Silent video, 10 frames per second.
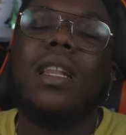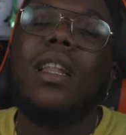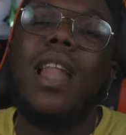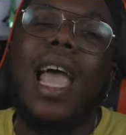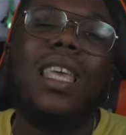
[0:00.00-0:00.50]

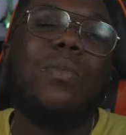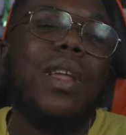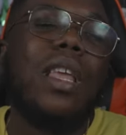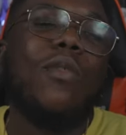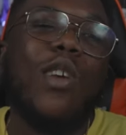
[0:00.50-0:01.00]
the Nike
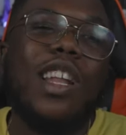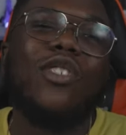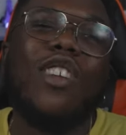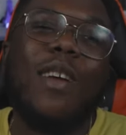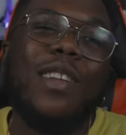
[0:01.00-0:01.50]
Penny 1 is
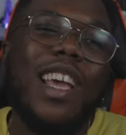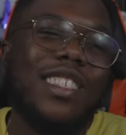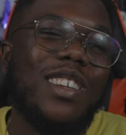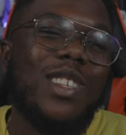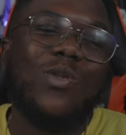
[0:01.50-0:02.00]
dropping next year in